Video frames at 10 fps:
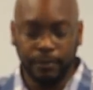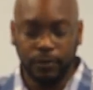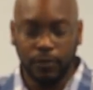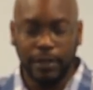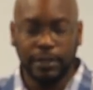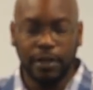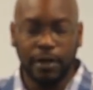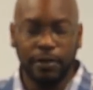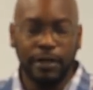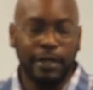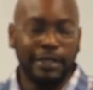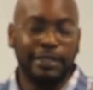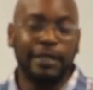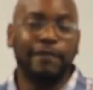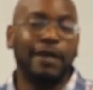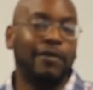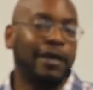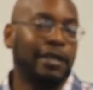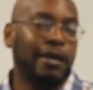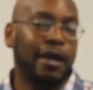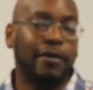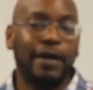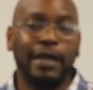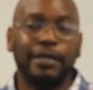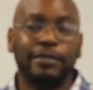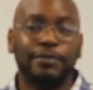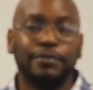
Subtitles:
what is it called? Self-directed IRAs.